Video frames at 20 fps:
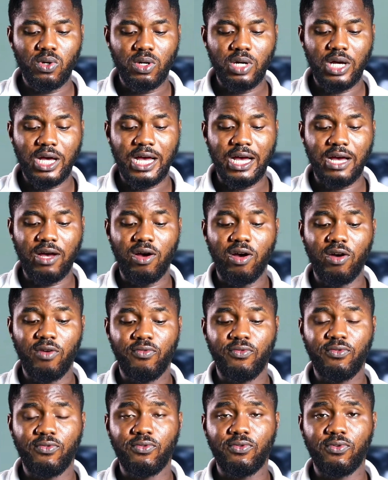
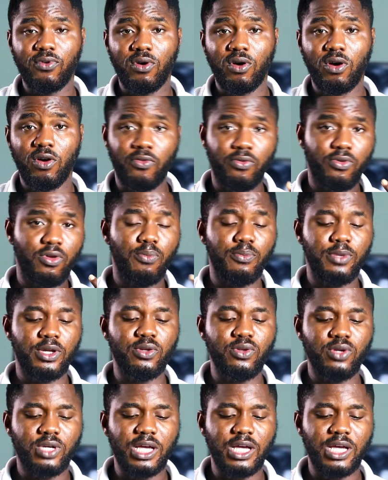of your menu